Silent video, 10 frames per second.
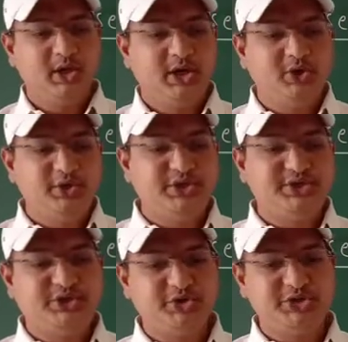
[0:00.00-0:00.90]
Due to this
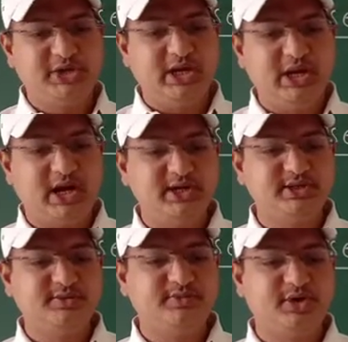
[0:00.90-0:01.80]
situation, a
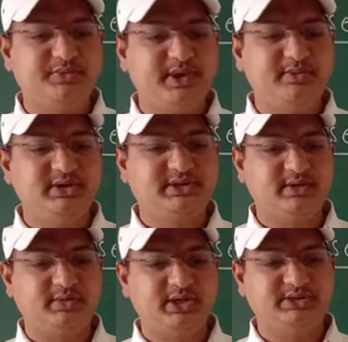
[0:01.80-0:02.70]
large number of animals and
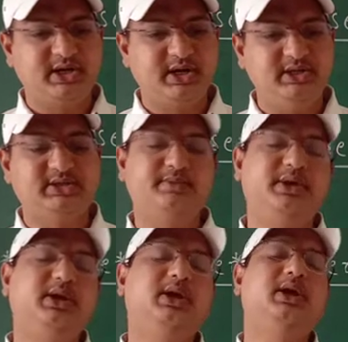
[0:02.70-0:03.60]
birds are
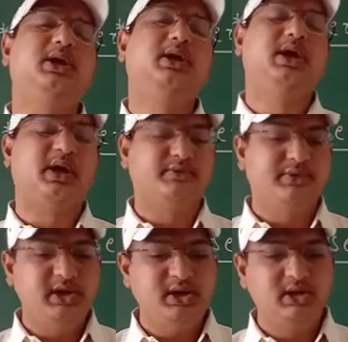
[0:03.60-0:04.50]
disappearing
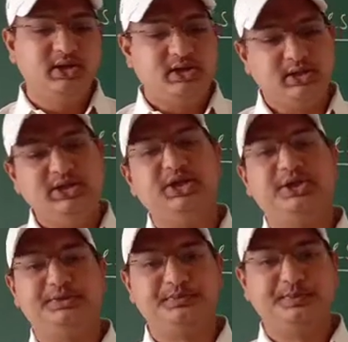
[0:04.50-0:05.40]
every
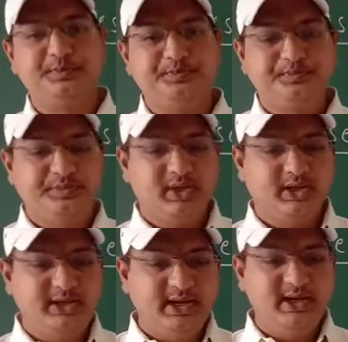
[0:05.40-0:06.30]
year.
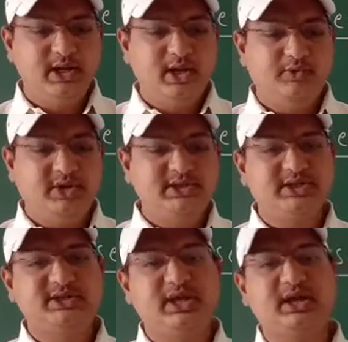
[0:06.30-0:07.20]
Then
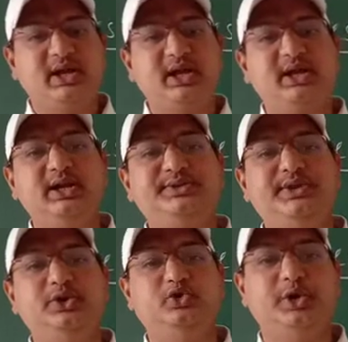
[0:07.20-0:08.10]
vultures are rarely
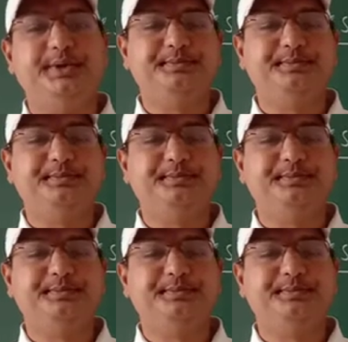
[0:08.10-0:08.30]
seen today.